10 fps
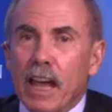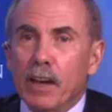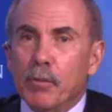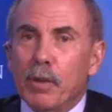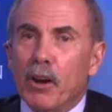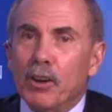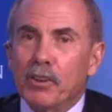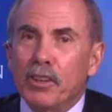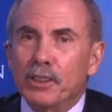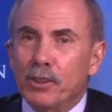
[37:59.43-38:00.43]
and Empower
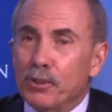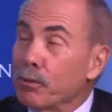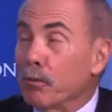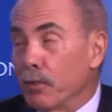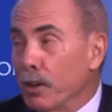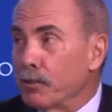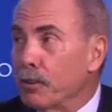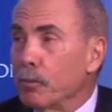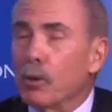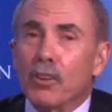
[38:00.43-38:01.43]
Teachers. Very
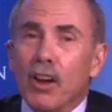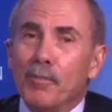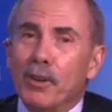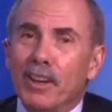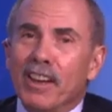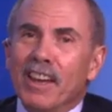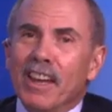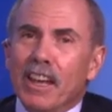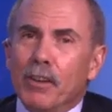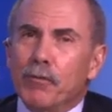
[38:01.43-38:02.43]
similar topic. In